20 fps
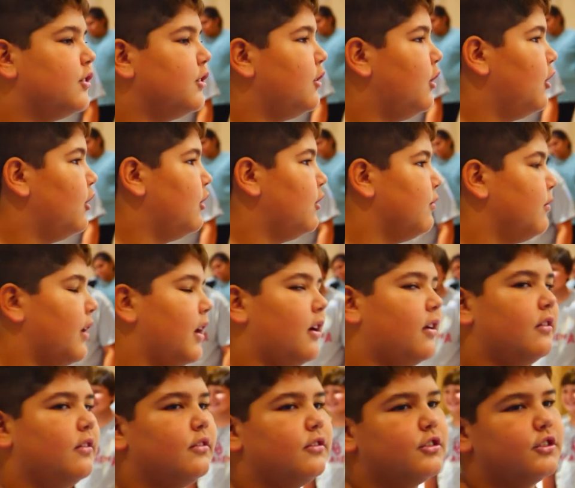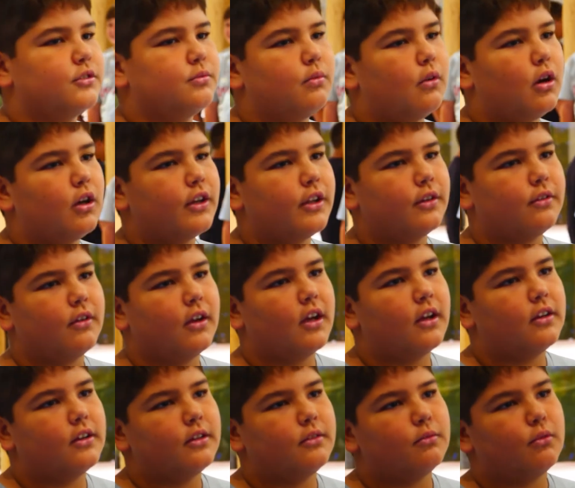could learn around, just walking
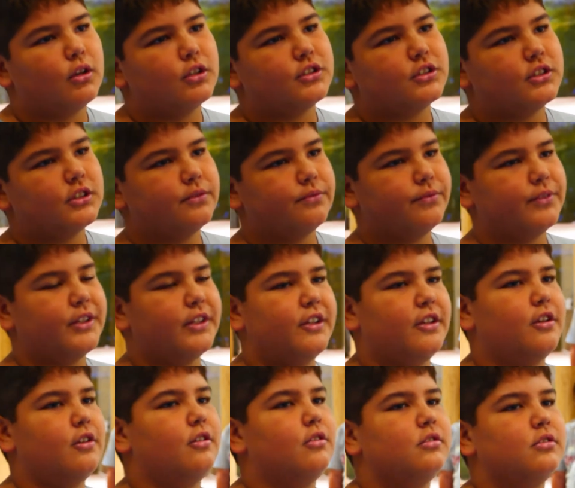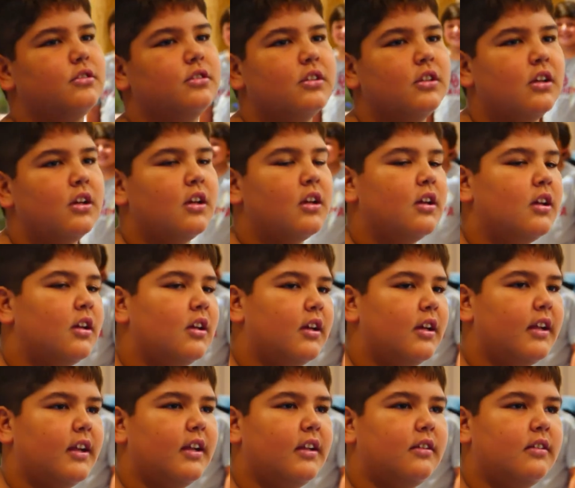around and watching them videos.
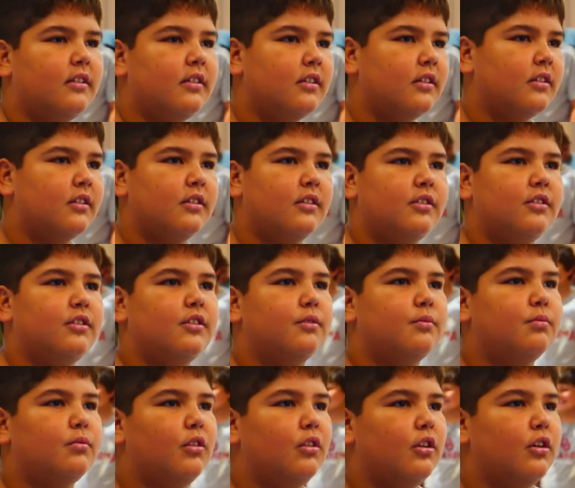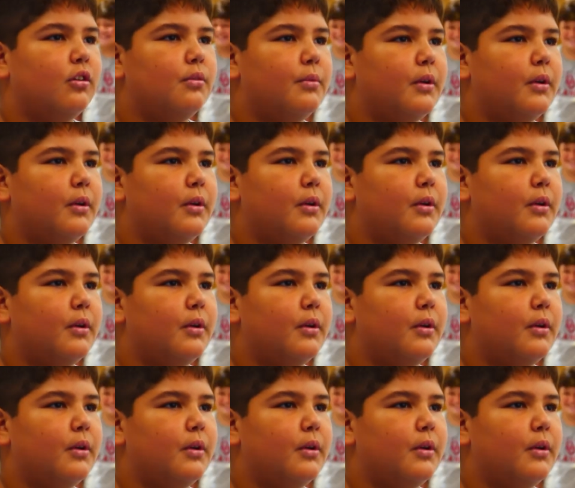And you can learn